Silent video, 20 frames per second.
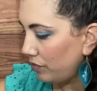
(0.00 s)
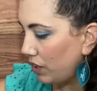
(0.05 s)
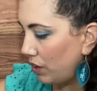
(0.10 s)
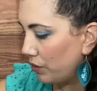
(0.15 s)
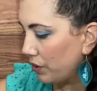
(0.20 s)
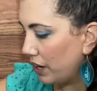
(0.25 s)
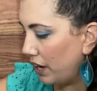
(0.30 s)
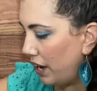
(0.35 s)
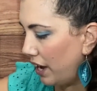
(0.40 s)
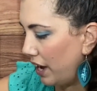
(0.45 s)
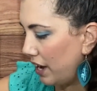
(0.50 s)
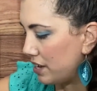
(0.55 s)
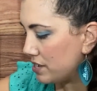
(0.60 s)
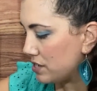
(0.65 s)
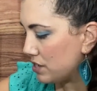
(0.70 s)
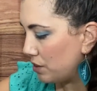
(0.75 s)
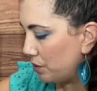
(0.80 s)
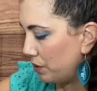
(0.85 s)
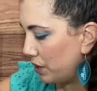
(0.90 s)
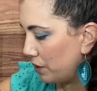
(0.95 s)
Okay,
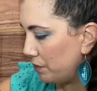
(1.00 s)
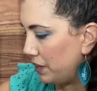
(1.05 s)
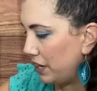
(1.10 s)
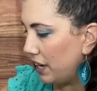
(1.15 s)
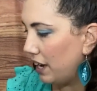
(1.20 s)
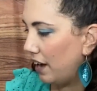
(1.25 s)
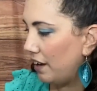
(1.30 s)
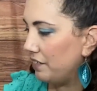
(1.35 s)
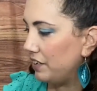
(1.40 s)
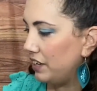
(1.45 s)
so what do we have